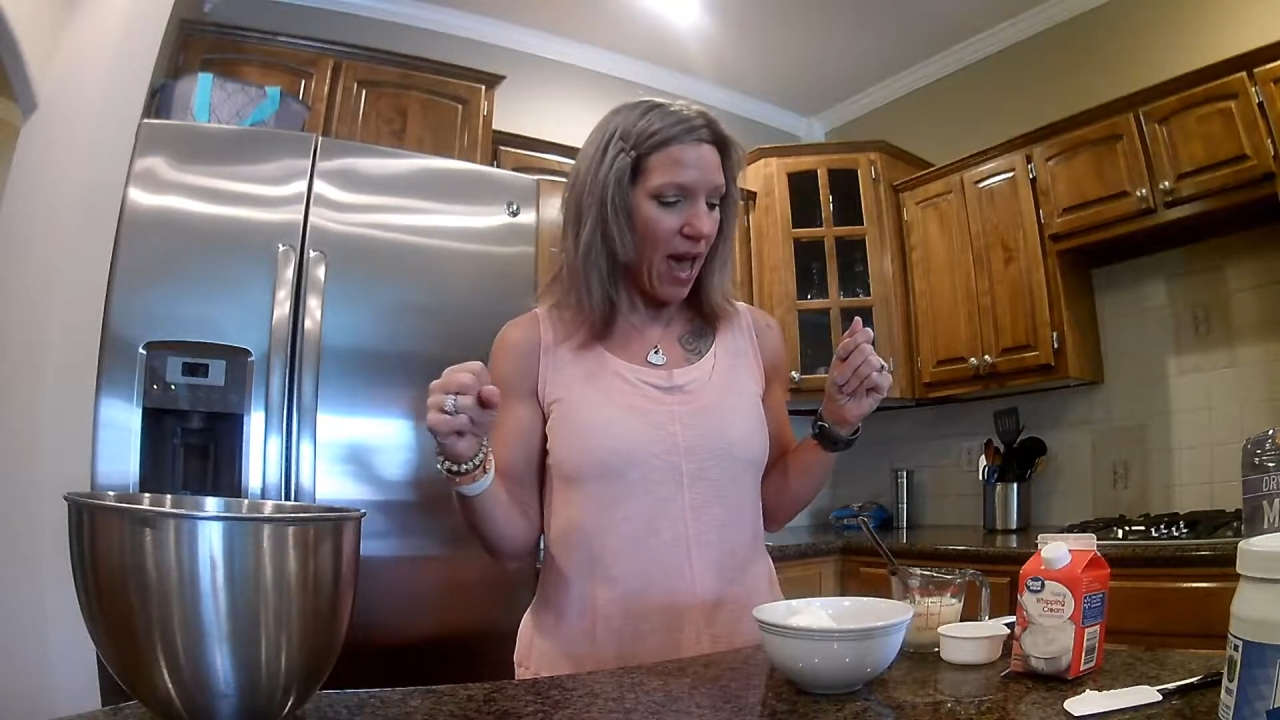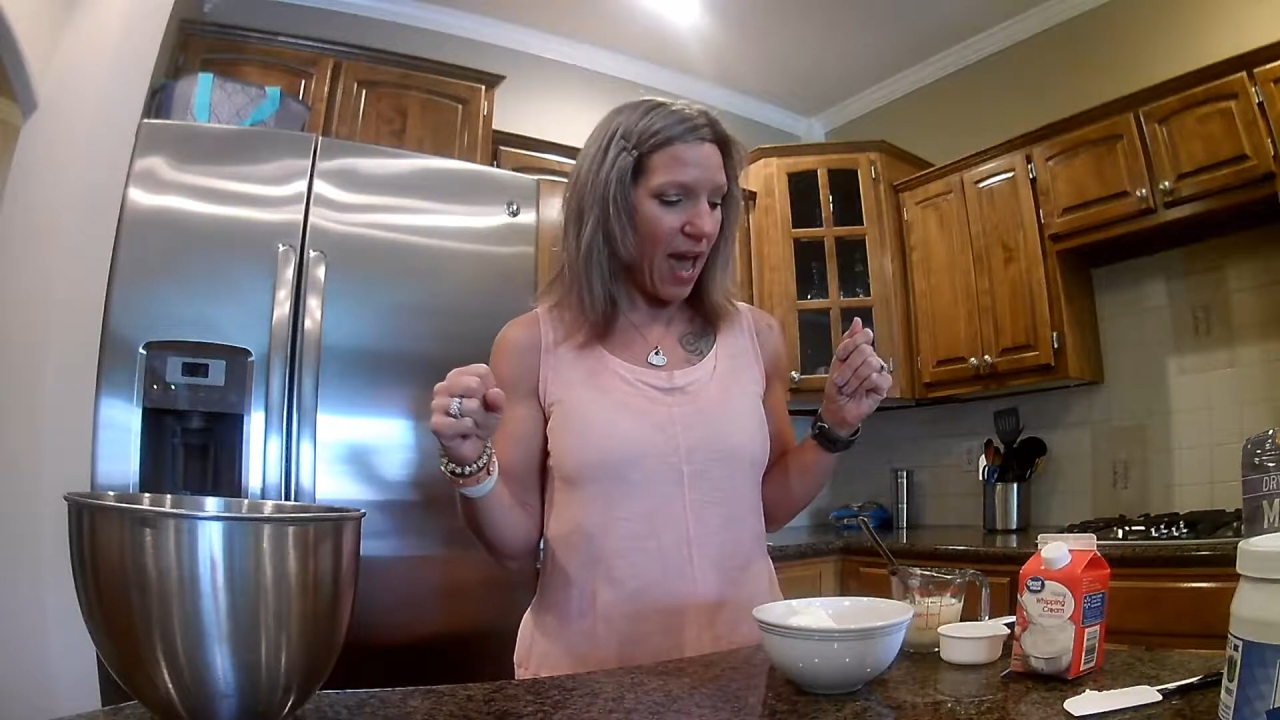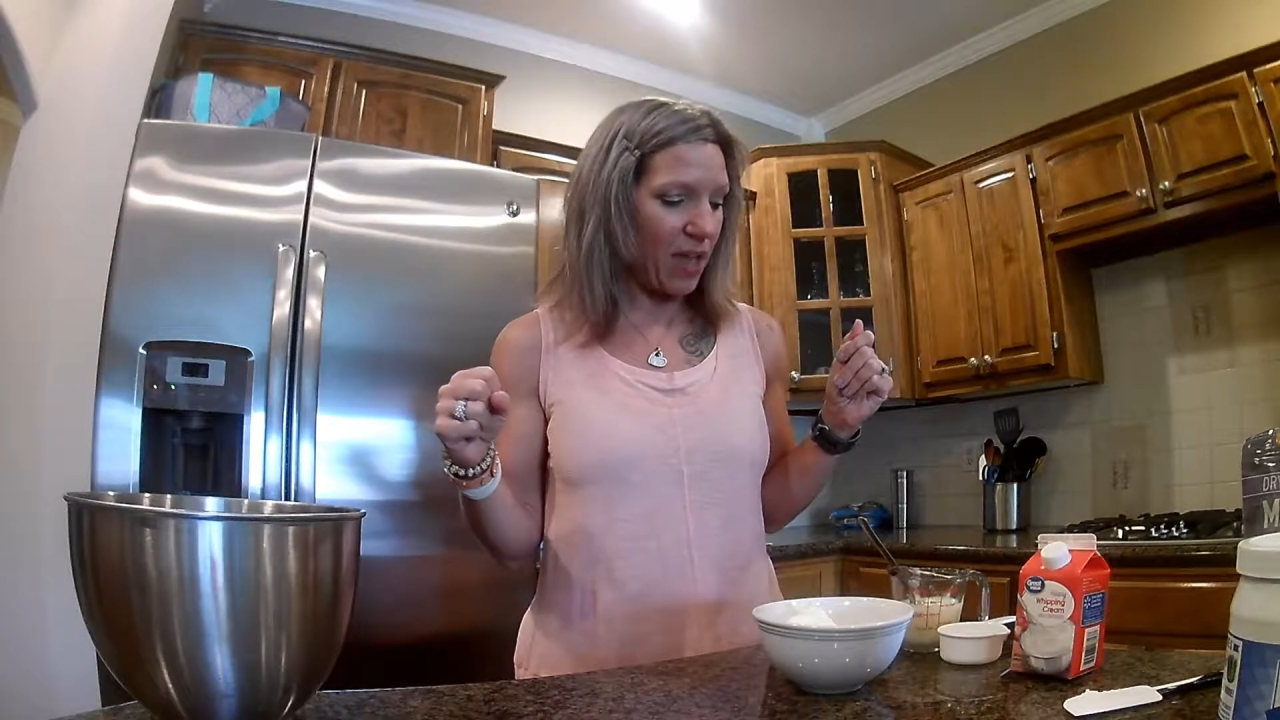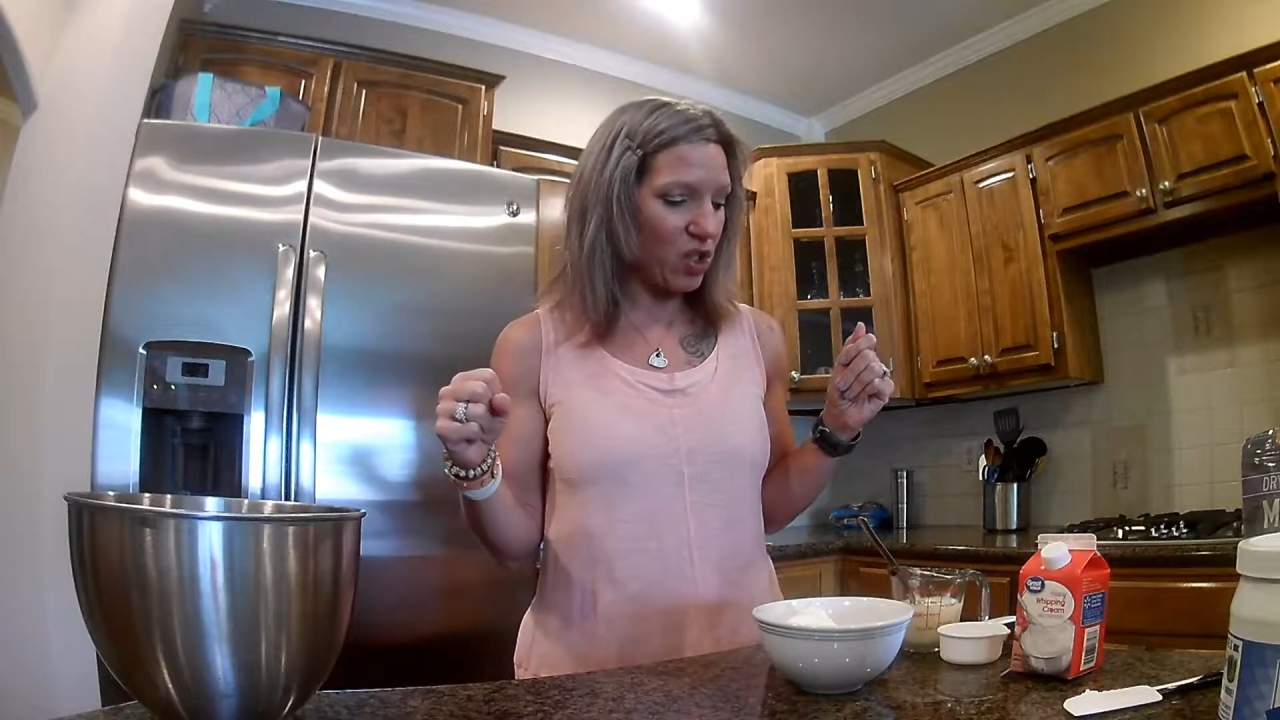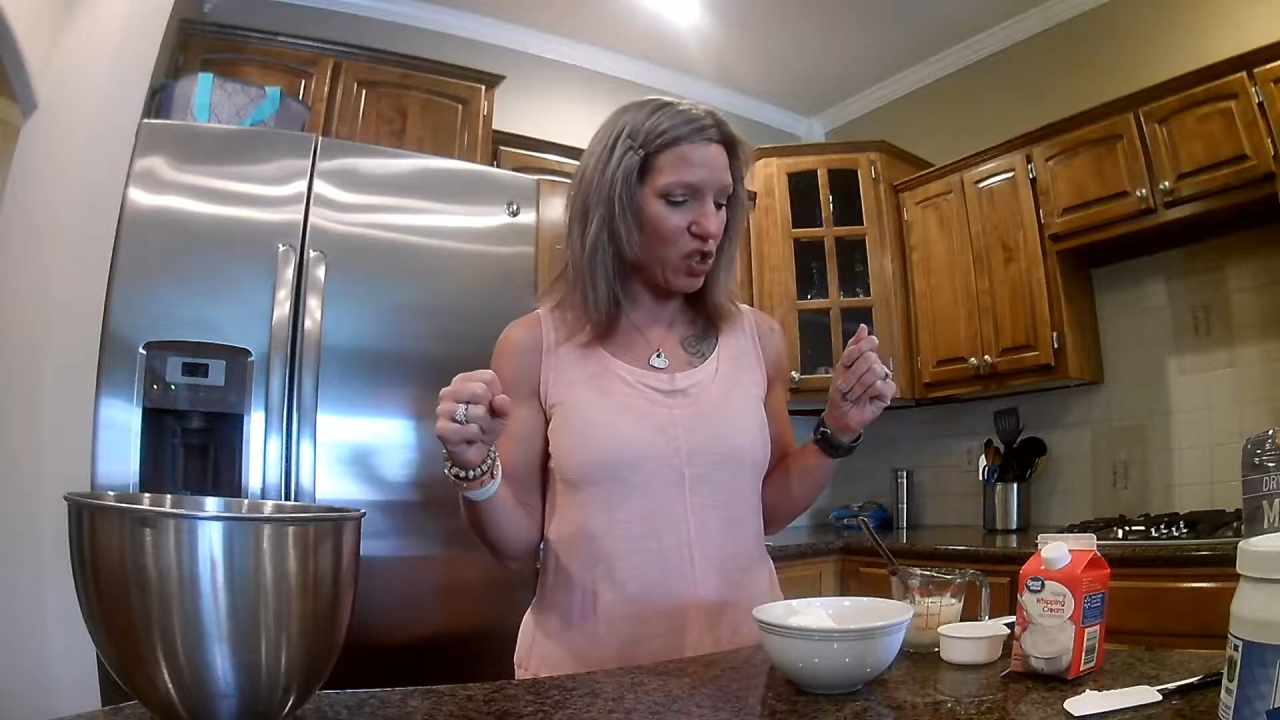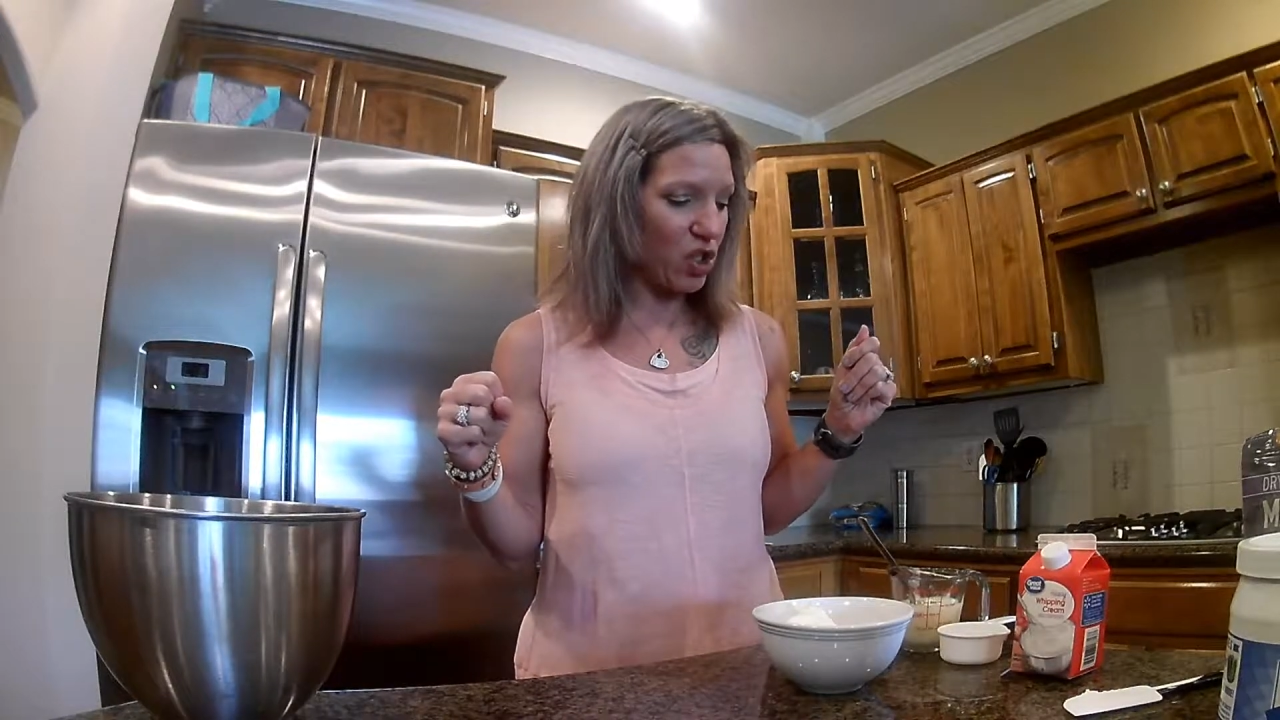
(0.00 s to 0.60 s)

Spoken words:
and